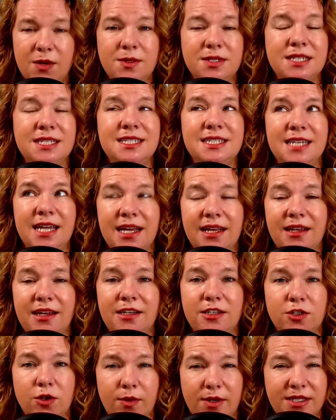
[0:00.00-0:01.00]
It was a daily
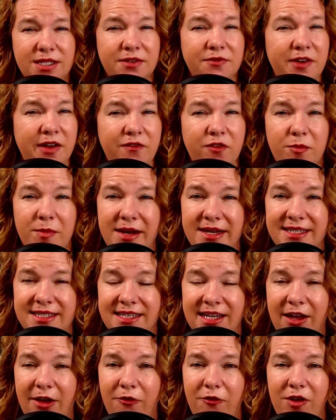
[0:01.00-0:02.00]
choice to fight for
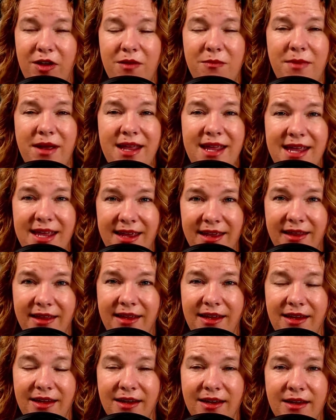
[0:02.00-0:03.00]
myself and my
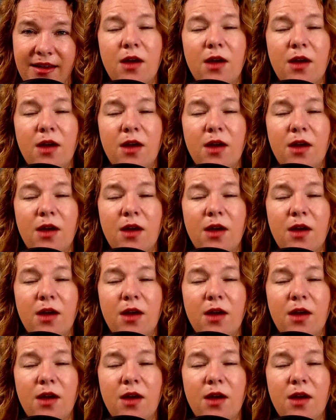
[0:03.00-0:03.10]
healing.